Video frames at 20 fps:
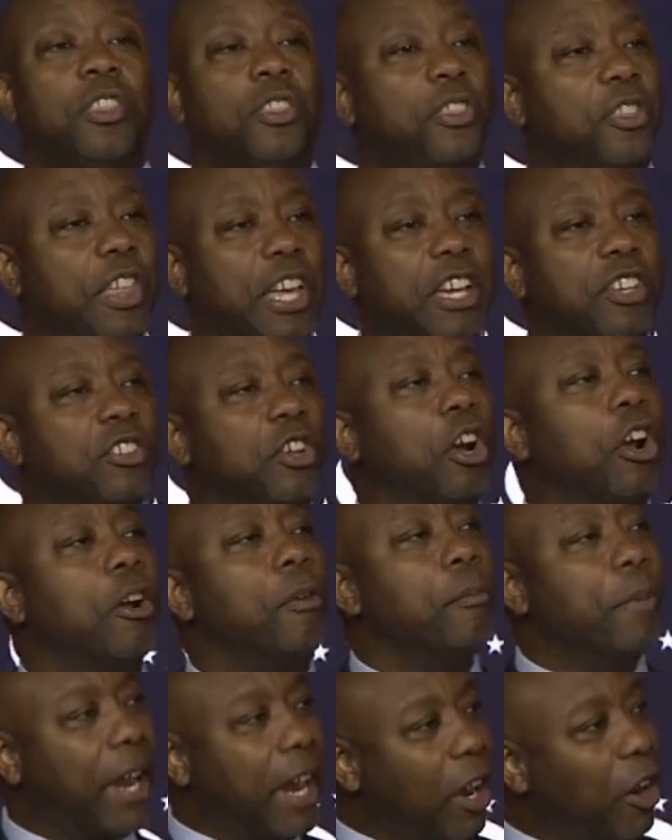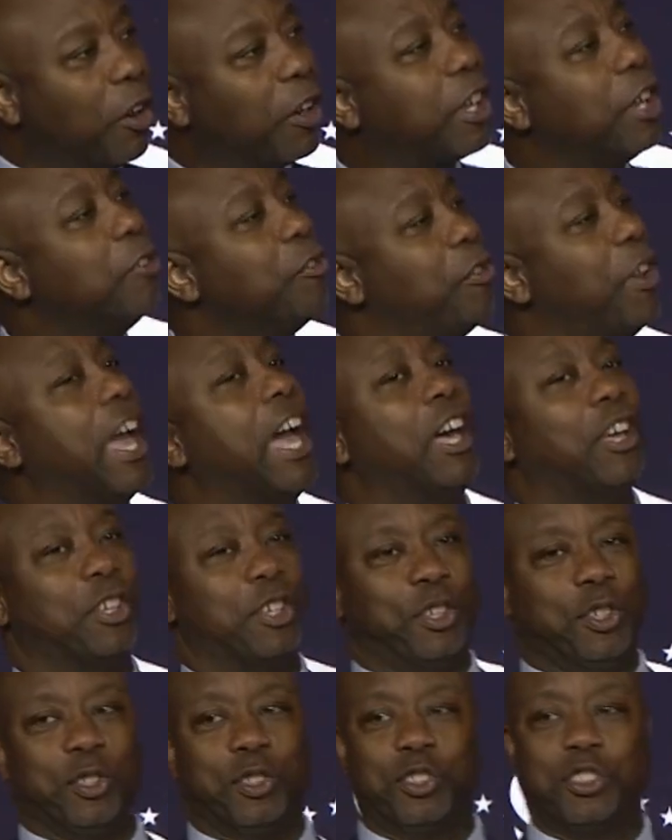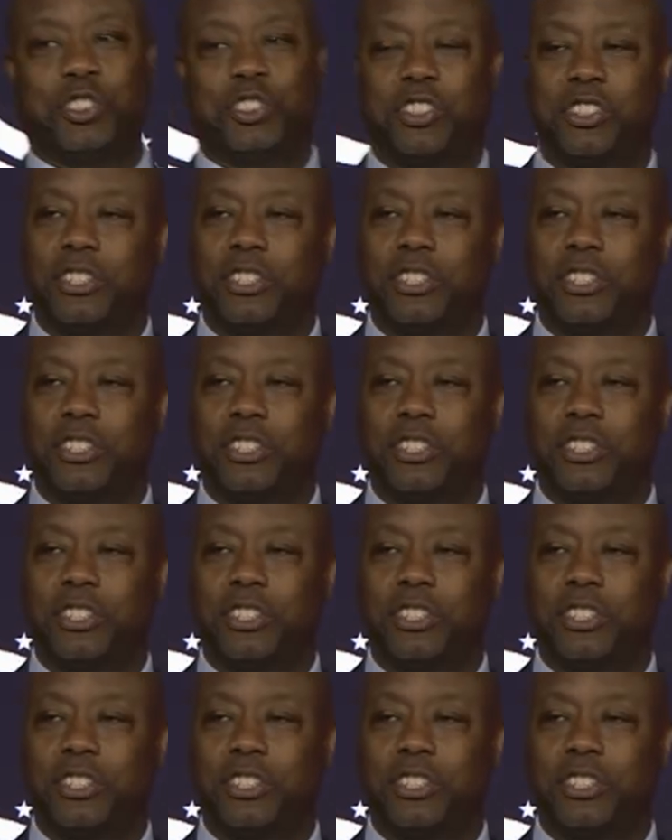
These are American values.